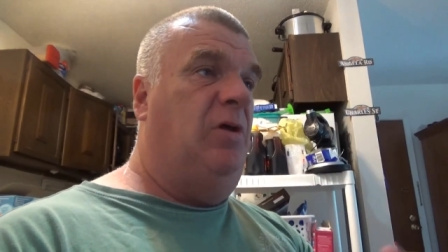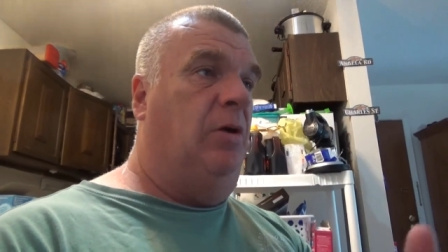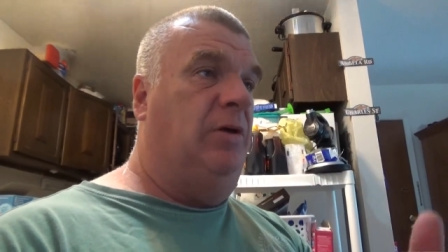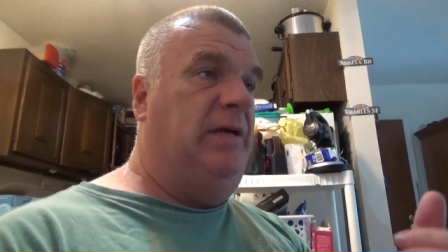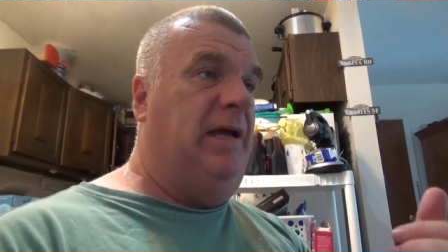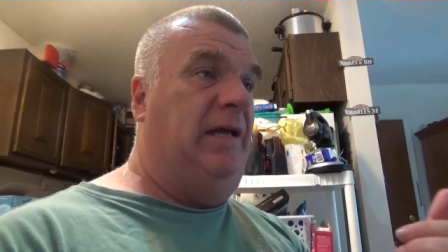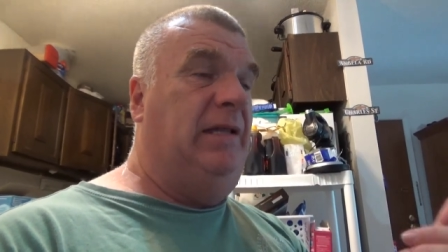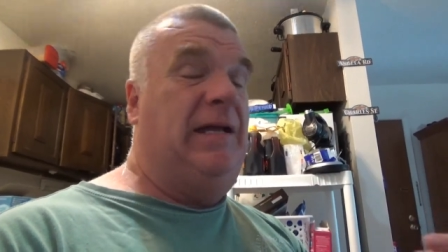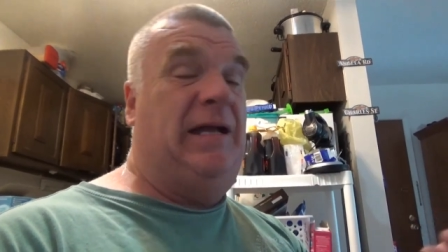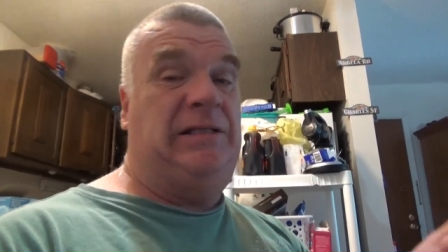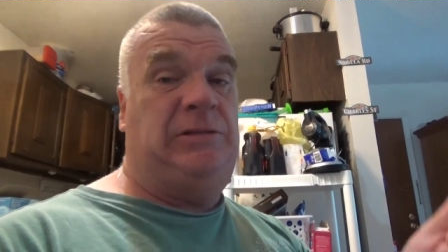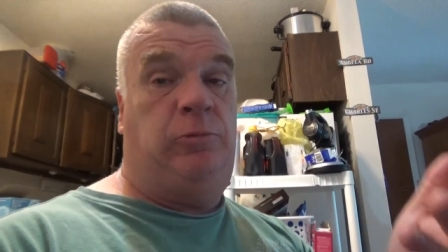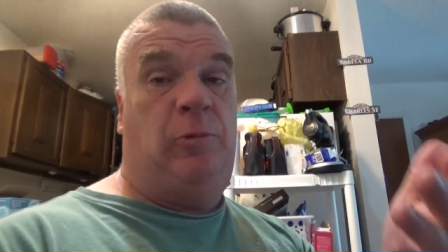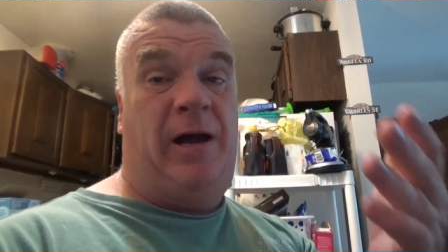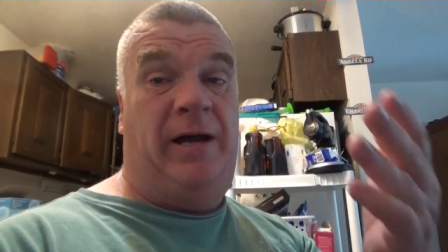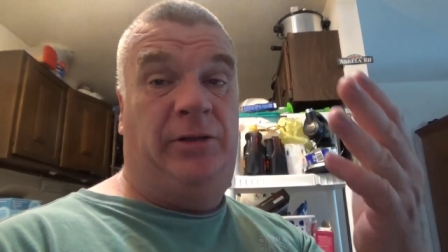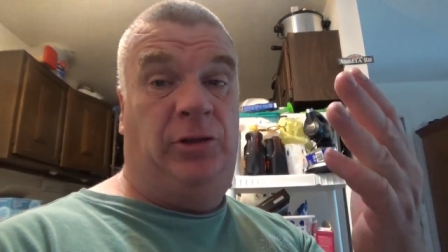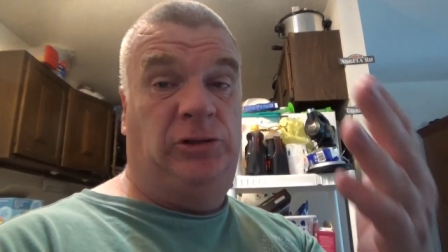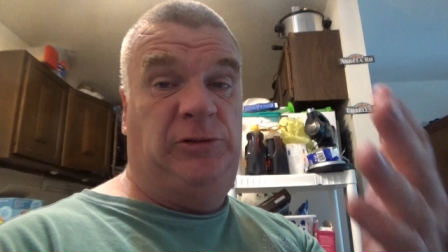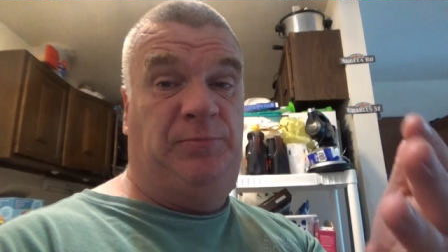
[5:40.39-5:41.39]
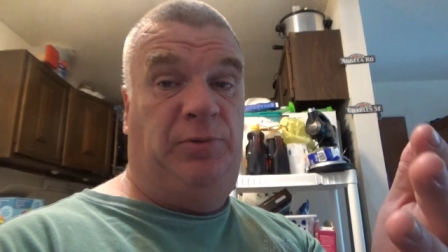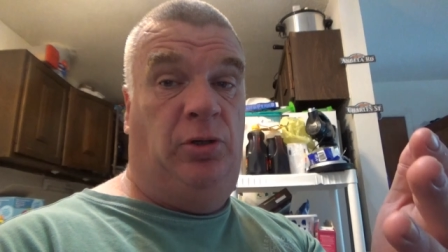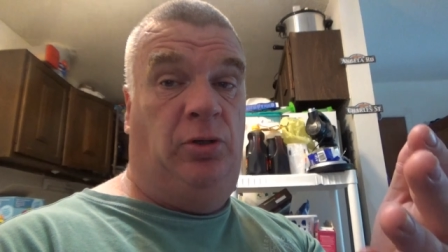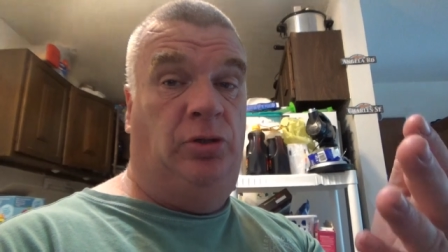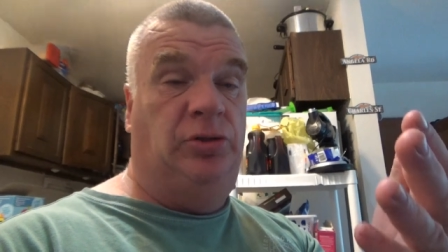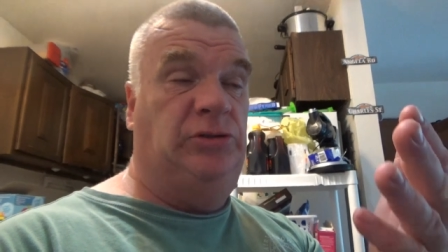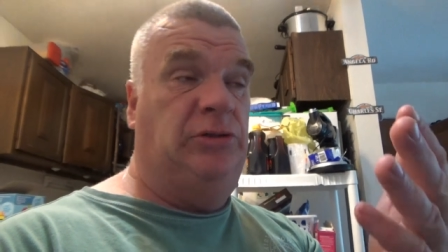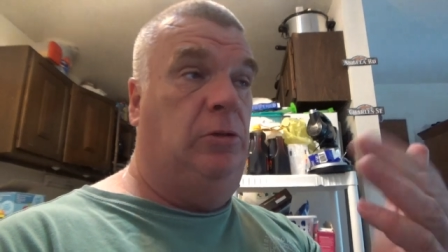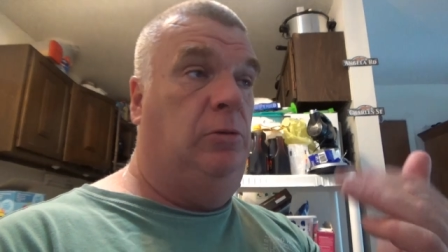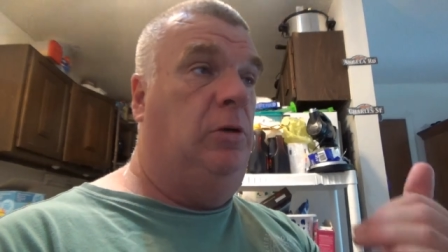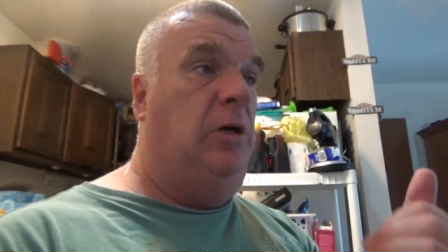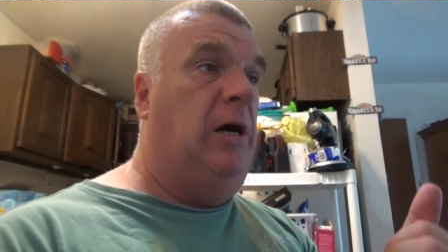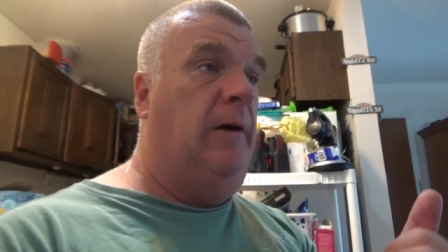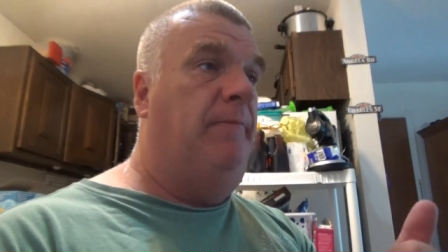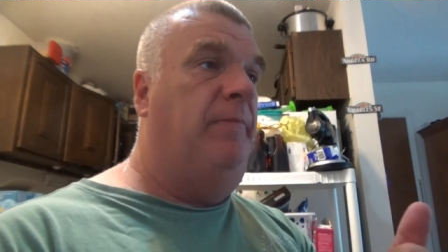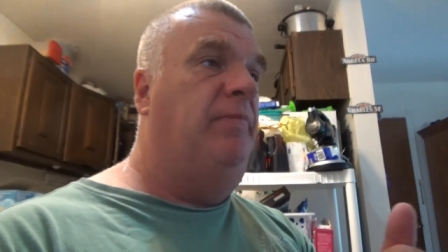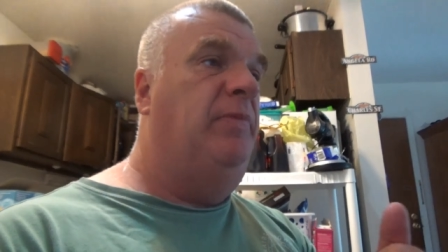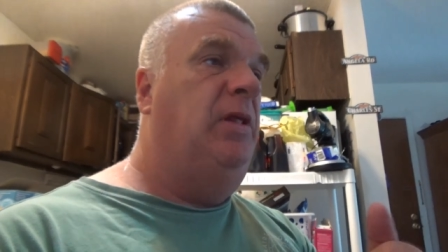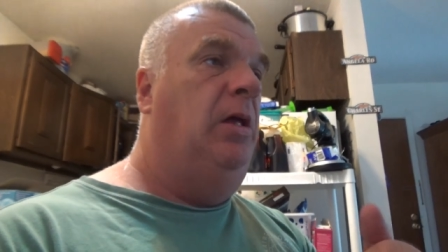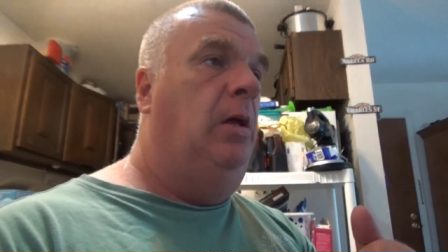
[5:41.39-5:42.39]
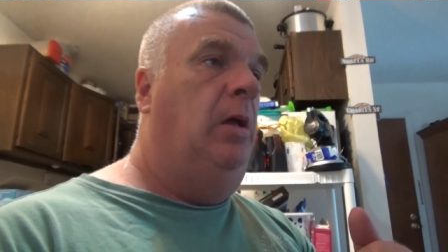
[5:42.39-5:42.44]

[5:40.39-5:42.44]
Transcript: Okay, that's why those polls are up.